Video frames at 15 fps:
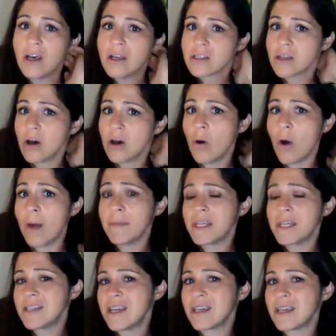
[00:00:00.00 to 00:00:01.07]
So I'm
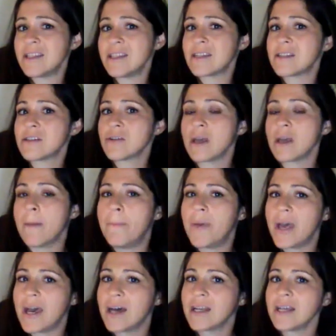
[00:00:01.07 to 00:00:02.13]
not saying it's necessarily a
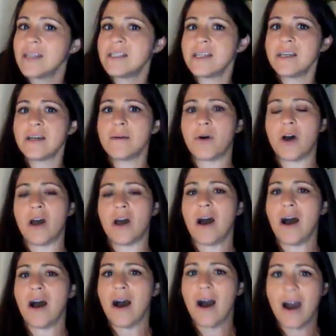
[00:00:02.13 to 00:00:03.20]
bad idea, but
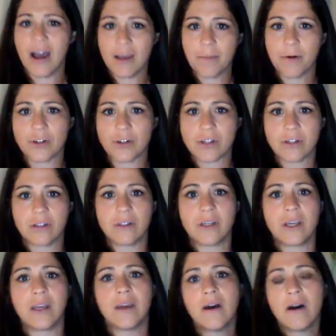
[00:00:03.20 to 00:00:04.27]
I
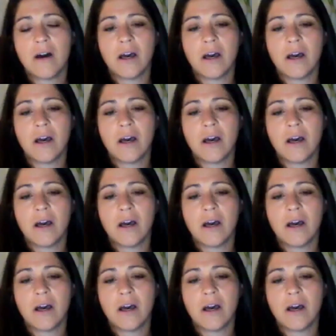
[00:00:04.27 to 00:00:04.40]
personally